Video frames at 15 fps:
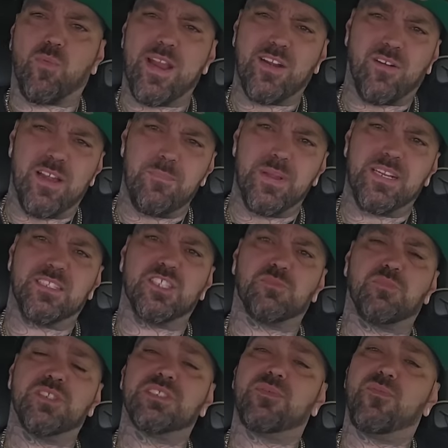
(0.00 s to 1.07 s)
Radar had been at this
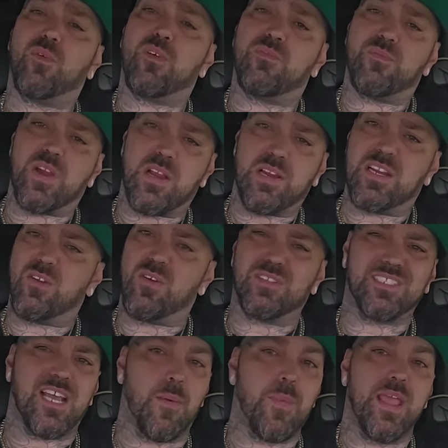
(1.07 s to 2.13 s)
prison for a very long
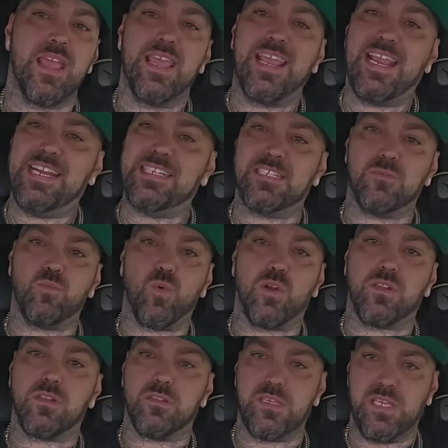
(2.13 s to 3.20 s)
time. He didn't want
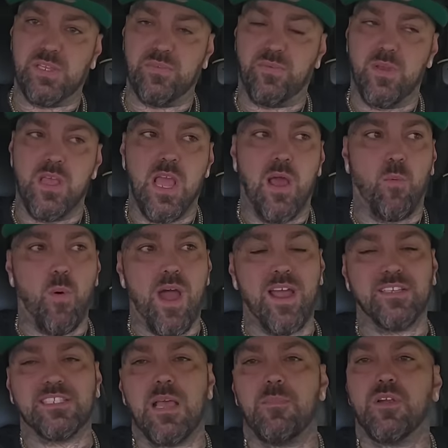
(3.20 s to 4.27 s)
to leave. And why
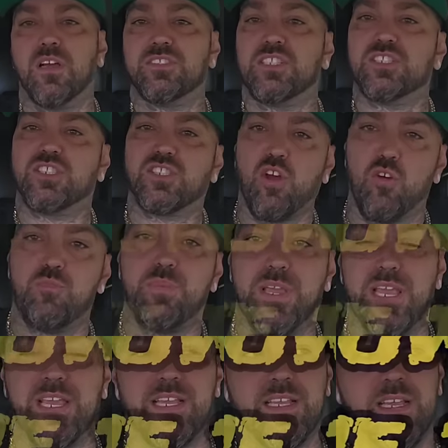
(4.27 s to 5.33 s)
is that? Because it's so
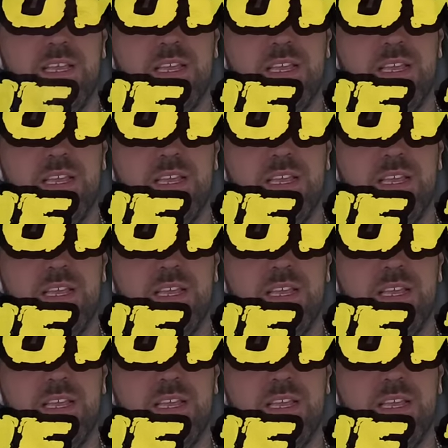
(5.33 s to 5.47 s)
big.